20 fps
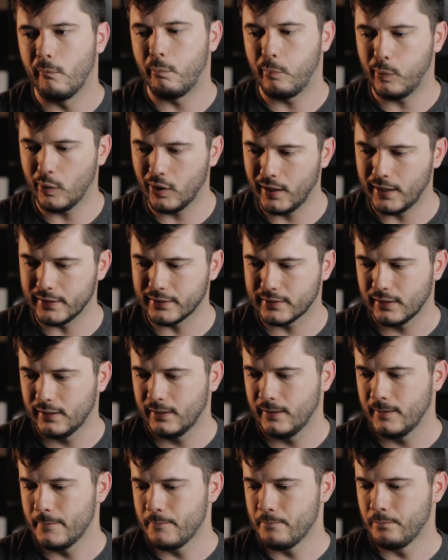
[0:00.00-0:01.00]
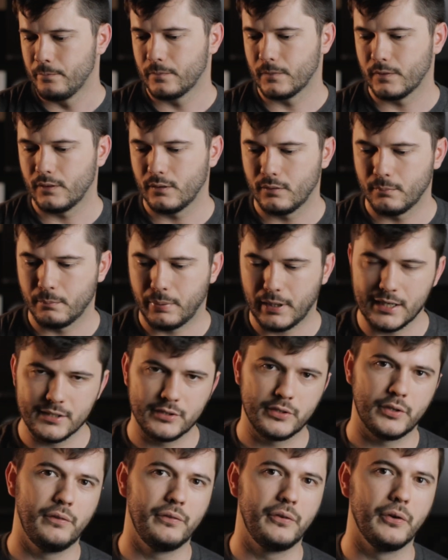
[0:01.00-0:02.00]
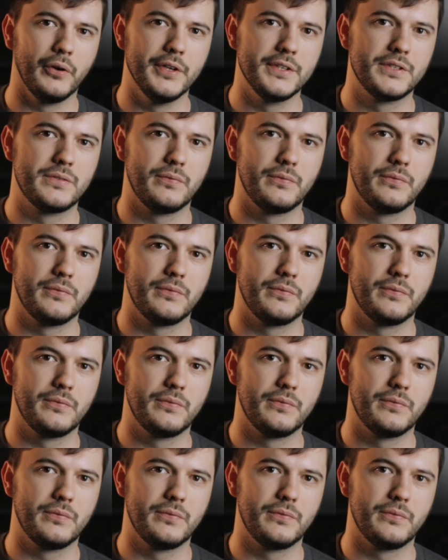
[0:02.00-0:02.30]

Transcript: but Positive Grid's